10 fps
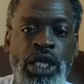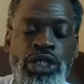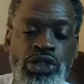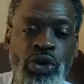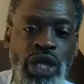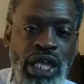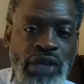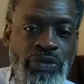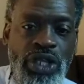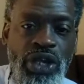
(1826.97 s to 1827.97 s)
So
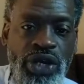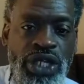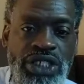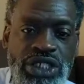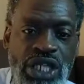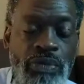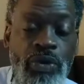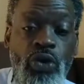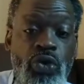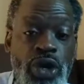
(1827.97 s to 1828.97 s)
if there is stuff
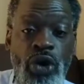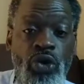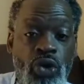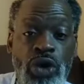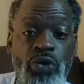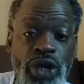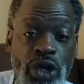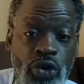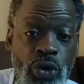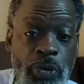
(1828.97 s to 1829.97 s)
going on with a
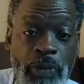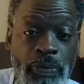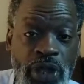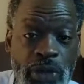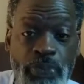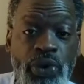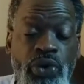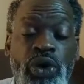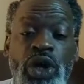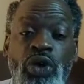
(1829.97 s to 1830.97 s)
group of people,